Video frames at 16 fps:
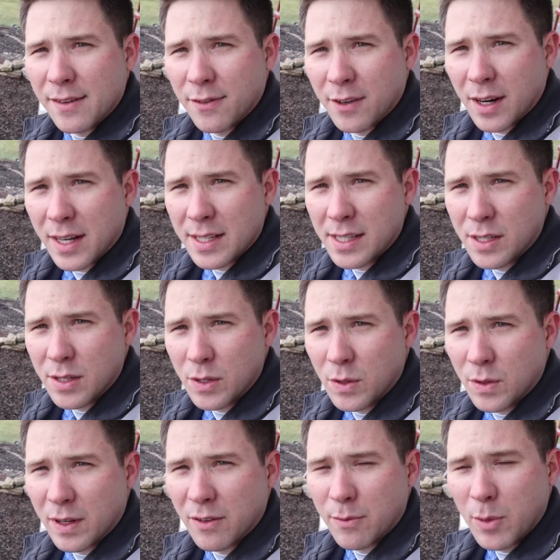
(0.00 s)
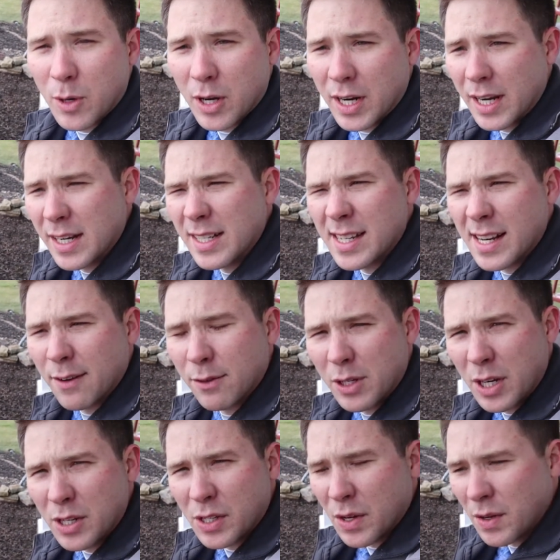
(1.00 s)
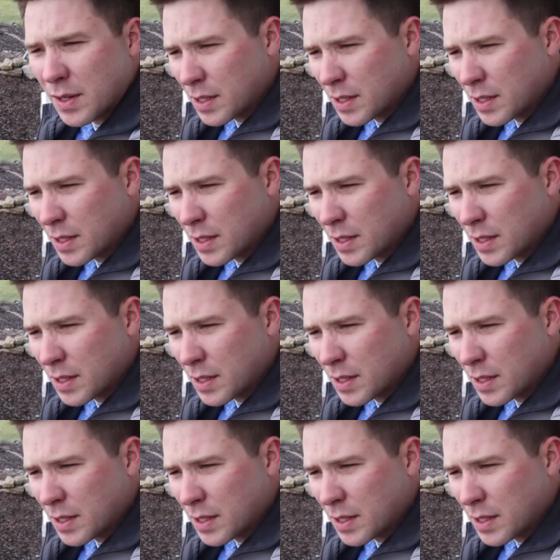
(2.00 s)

for us to have put in several years ago.